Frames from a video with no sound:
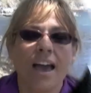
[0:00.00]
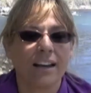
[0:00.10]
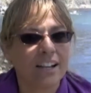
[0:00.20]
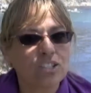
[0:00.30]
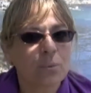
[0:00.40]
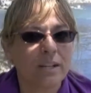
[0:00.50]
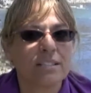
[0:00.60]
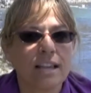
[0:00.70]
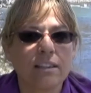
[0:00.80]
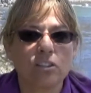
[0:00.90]
And I just want
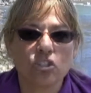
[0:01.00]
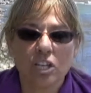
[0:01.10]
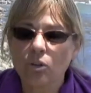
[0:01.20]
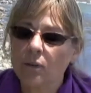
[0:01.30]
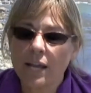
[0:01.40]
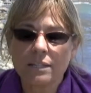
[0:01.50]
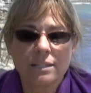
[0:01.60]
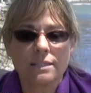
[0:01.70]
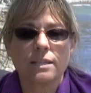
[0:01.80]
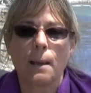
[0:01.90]
to say that she creates
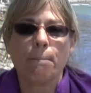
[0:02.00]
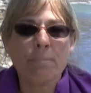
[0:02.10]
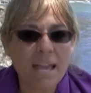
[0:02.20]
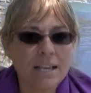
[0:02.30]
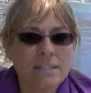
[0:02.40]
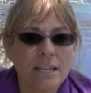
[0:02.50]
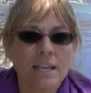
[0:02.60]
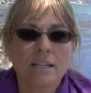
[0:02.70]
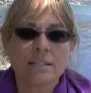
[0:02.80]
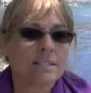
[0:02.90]
this
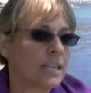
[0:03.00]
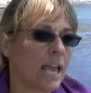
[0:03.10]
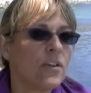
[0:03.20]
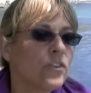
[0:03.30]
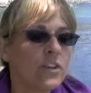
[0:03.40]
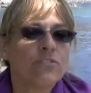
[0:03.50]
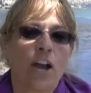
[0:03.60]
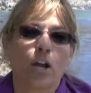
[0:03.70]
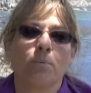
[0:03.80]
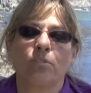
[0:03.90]
amazing, safe
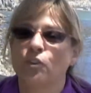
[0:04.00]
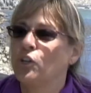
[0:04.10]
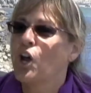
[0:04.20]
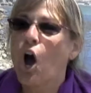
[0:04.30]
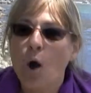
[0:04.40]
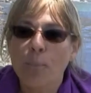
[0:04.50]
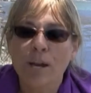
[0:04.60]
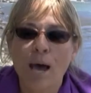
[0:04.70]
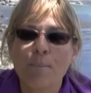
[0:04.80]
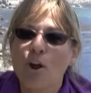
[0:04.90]
environment for you to open
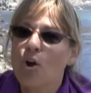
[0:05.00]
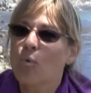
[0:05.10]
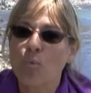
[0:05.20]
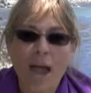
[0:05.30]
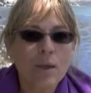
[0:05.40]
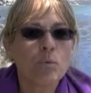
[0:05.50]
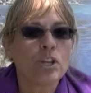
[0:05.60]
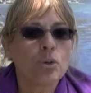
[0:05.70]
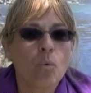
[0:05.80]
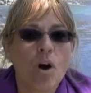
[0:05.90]
up, write what
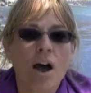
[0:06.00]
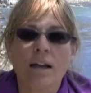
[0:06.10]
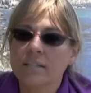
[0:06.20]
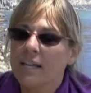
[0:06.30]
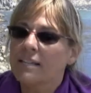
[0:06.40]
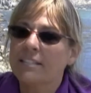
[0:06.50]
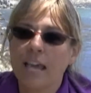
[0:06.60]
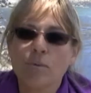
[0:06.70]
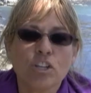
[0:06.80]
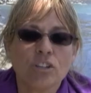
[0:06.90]
you want,
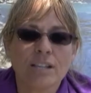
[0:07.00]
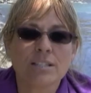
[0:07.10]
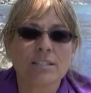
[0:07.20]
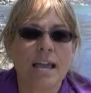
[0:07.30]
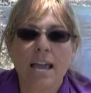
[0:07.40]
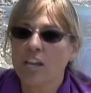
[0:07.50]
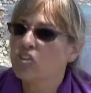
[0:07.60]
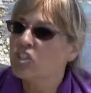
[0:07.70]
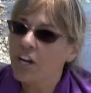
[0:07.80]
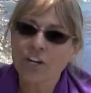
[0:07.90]
say what you need to say,
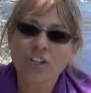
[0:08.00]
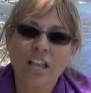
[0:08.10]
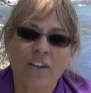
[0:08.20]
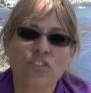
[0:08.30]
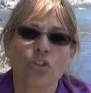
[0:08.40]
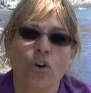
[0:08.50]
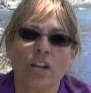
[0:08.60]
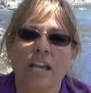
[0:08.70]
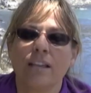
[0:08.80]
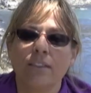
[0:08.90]
share your life
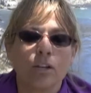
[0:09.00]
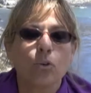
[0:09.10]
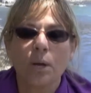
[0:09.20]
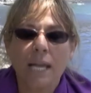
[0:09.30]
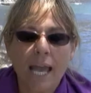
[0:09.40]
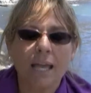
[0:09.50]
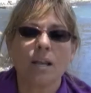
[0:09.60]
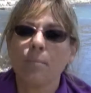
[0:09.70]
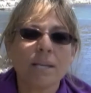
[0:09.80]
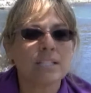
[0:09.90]
story, and then create
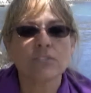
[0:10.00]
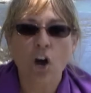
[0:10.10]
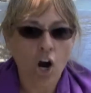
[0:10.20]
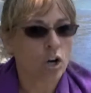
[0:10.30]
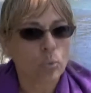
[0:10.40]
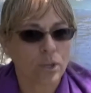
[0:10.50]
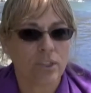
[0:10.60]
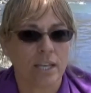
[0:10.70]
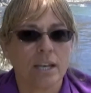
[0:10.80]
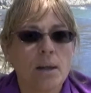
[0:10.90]
a piece of art
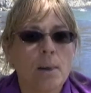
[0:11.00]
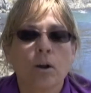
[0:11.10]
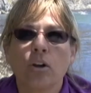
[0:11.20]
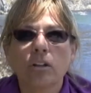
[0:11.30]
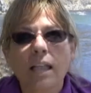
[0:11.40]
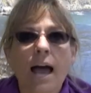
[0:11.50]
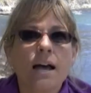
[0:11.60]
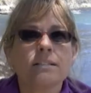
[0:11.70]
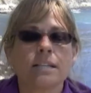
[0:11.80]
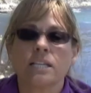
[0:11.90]
with it. Her
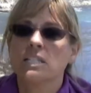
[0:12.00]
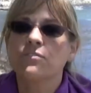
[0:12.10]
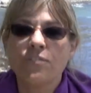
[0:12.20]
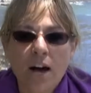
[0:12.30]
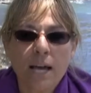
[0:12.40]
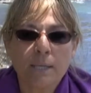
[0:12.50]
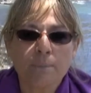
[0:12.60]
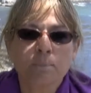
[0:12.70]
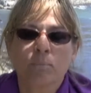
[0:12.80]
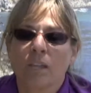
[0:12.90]
class is fun,
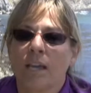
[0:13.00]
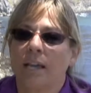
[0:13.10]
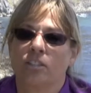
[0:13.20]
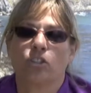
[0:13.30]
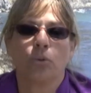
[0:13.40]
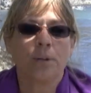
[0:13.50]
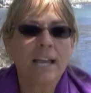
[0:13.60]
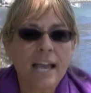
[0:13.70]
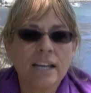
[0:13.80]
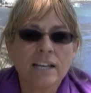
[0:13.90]
it's
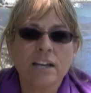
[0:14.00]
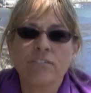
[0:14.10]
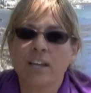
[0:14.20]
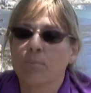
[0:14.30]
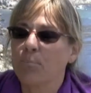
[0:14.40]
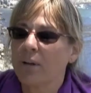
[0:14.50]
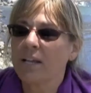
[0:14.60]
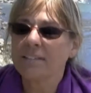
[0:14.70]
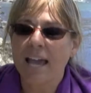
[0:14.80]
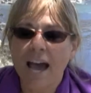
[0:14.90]
creative, it
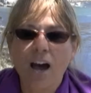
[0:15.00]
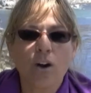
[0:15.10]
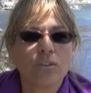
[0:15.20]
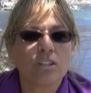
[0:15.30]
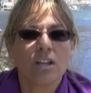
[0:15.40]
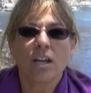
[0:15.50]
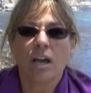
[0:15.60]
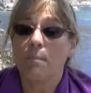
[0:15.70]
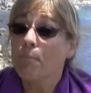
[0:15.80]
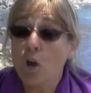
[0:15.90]
brings out
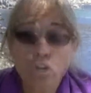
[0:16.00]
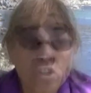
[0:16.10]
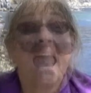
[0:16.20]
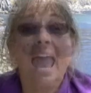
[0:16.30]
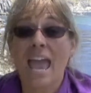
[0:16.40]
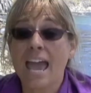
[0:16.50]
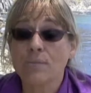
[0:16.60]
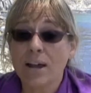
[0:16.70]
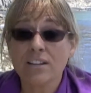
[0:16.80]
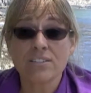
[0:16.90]
emotion. Ann
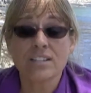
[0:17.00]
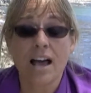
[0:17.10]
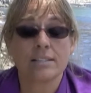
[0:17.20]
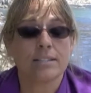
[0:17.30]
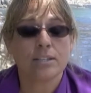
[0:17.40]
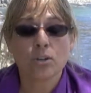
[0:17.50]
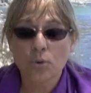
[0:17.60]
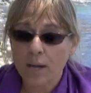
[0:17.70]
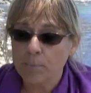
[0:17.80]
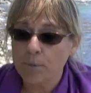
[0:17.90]
Randolph's class is
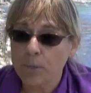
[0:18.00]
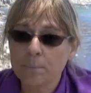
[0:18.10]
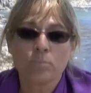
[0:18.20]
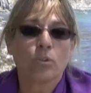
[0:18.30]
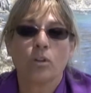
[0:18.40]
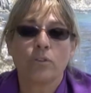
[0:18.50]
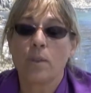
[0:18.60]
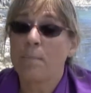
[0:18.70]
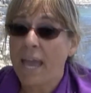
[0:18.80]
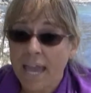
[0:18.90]
incredible. From
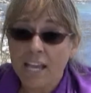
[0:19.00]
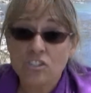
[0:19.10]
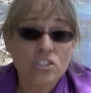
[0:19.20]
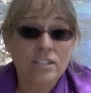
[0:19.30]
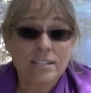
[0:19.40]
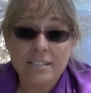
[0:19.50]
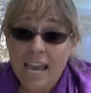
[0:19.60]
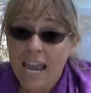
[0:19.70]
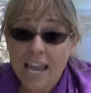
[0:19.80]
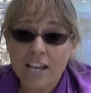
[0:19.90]
the page to the
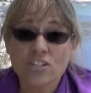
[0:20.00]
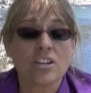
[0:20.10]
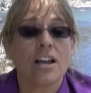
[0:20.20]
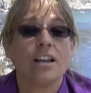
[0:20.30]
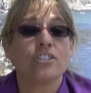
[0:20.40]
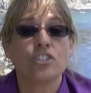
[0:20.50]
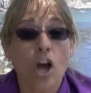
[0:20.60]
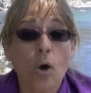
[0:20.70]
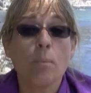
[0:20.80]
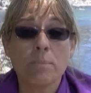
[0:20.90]
stage,
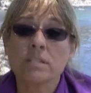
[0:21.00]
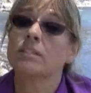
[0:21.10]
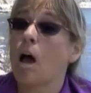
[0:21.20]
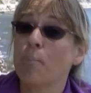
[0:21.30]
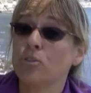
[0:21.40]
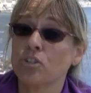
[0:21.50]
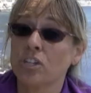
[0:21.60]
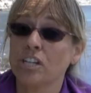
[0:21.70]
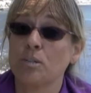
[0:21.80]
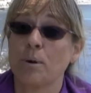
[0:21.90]
don't miss an
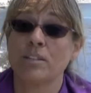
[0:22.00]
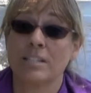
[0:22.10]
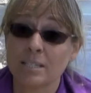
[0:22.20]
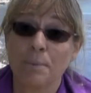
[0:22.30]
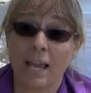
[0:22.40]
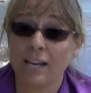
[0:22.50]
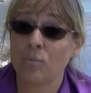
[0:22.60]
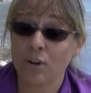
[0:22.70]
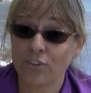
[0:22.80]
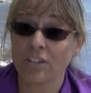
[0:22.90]
opportunity to participate in
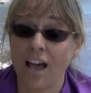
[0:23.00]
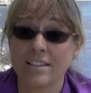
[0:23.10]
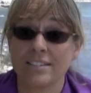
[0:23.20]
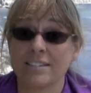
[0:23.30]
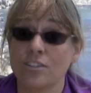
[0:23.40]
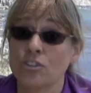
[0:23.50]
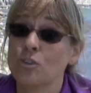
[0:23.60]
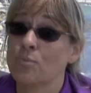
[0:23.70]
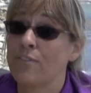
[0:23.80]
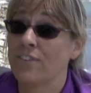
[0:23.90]
one of her classes. They're
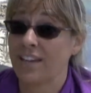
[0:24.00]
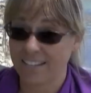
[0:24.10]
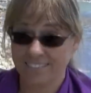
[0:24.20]
terrific.